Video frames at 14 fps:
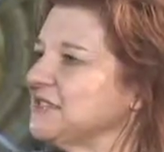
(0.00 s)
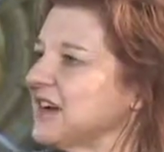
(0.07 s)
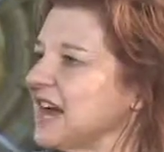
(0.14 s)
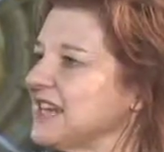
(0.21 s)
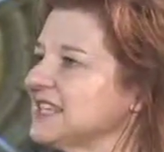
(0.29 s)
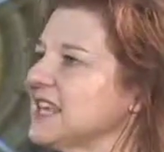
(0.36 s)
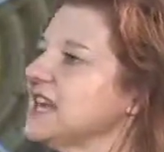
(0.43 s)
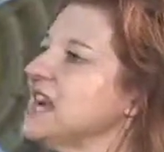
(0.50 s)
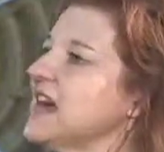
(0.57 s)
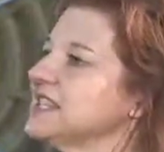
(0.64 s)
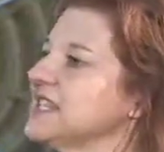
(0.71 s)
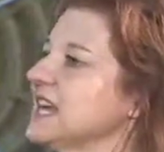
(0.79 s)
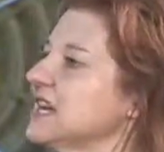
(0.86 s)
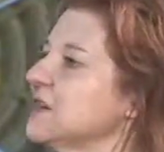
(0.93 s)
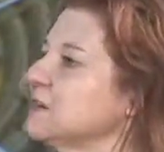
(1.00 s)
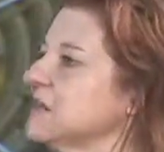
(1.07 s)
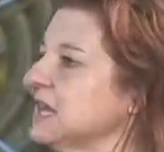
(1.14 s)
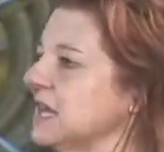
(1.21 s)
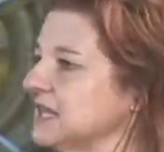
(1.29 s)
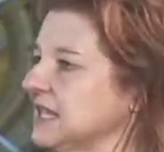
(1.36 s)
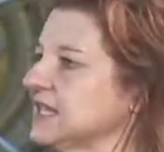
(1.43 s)
You guys, now see, I didn't
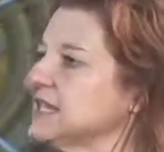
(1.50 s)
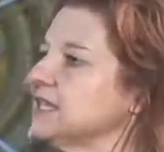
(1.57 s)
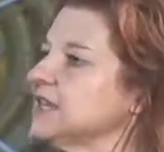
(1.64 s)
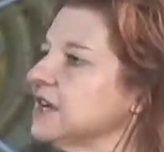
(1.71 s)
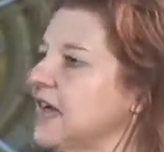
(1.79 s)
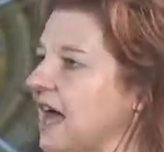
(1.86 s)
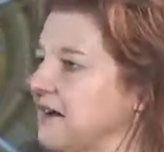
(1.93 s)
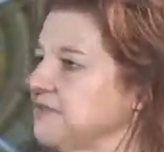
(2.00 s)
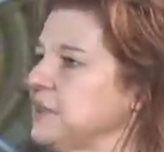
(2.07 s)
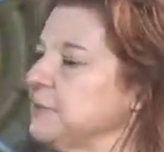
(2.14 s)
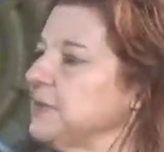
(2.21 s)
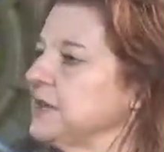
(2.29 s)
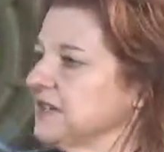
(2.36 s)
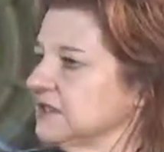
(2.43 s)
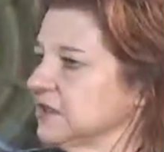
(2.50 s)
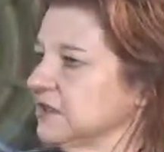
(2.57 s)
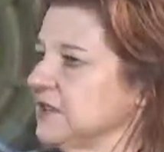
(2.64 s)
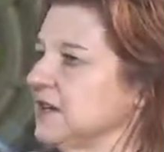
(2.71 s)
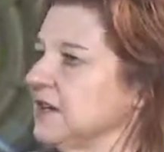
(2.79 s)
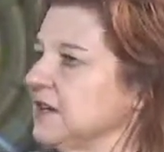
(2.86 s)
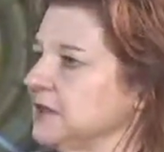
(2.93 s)
realize this, still have the biggest
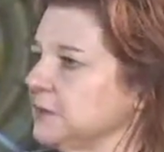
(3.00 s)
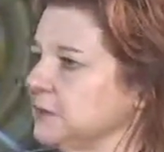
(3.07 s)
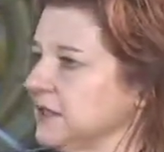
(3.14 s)
screen on the